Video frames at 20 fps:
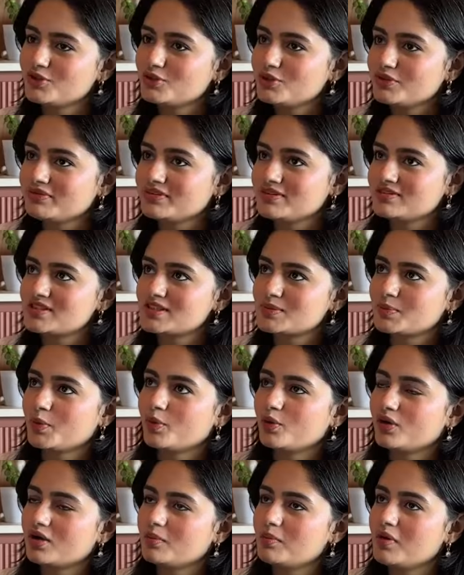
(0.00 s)
You even
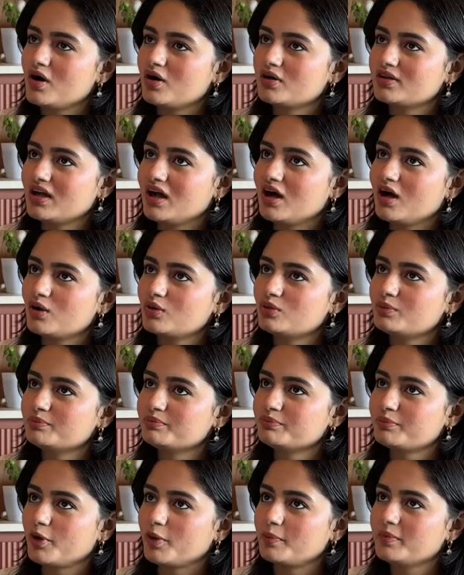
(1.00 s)
spoke about how
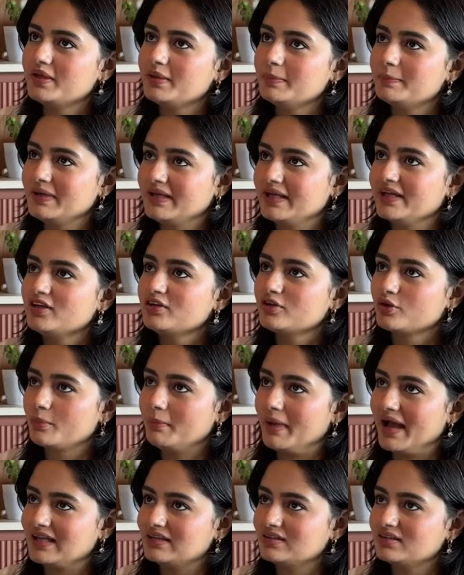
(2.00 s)
probably playing
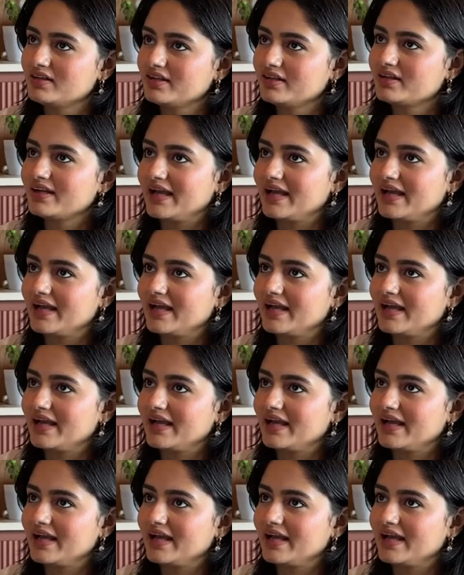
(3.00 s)
romantic